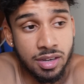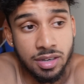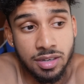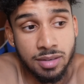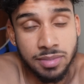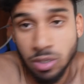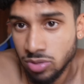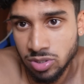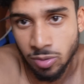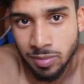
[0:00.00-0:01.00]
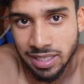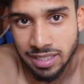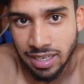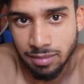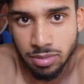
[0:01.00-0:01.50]
Um, don't scummel at
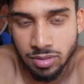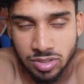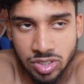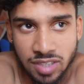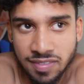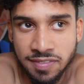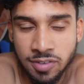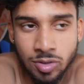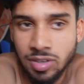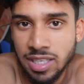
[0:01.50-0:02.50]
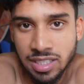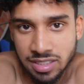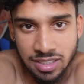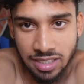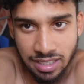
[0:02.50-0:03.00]
night, bro, because you're gonna have fuck all
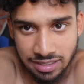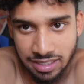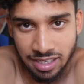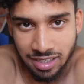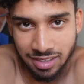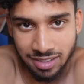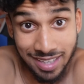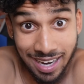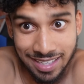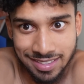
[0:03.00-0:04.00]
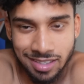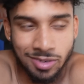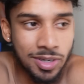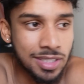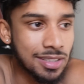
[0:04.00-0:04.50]
energy the next day, guys that are
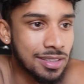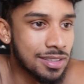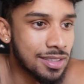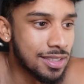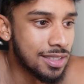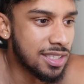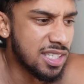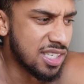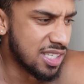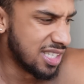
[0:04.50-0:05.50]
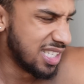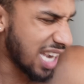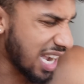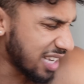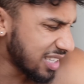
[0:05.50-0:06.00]
watching.
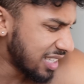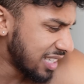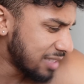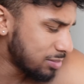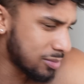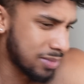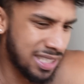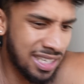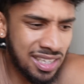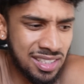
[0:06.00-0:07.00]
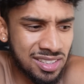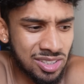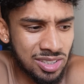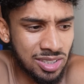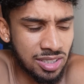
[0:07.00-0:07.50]
Yeah, other than that, bro, my days
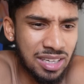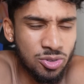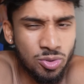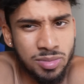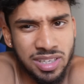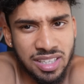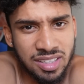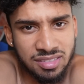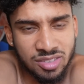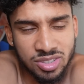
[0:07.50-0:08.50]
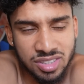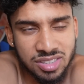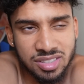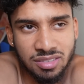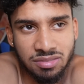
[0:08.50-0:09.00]
are normally they
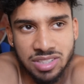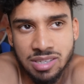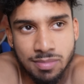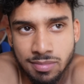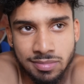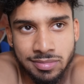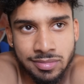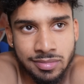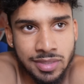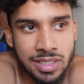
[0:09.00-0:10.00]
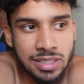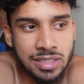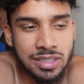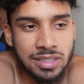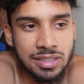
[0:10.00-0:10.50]
consist of jam.
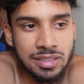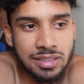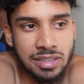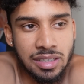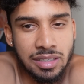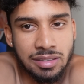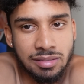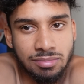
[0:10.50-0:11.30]
Uh,